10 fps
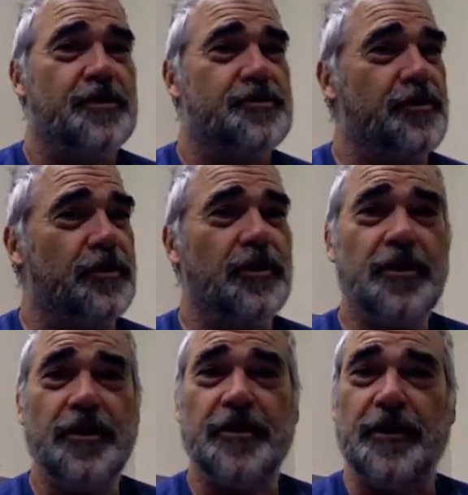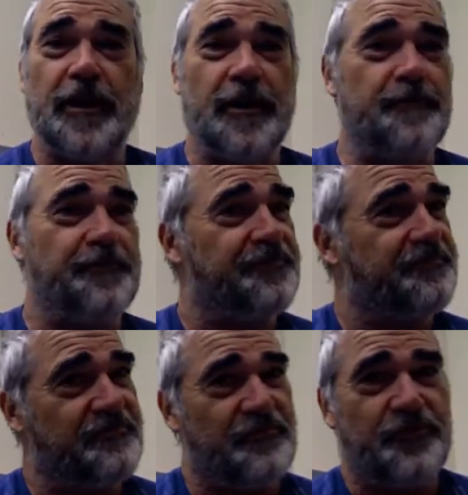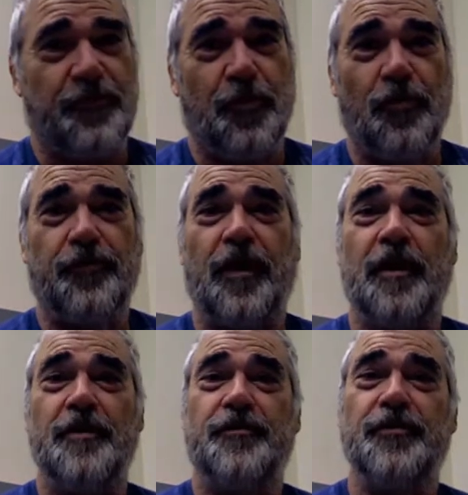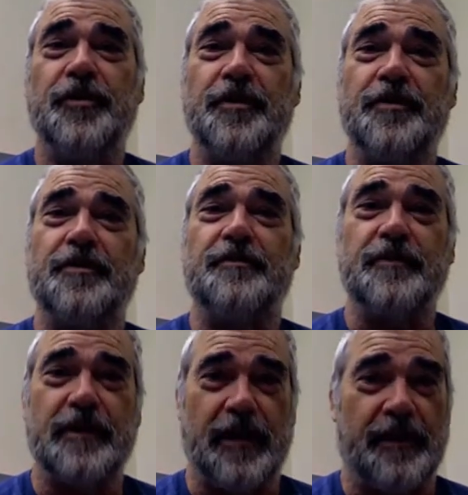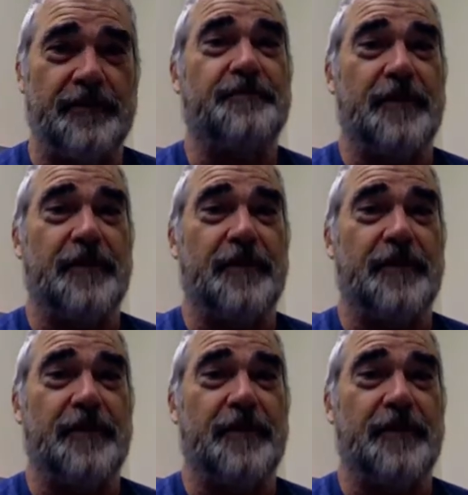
So you're looking at 4 or 5 feet at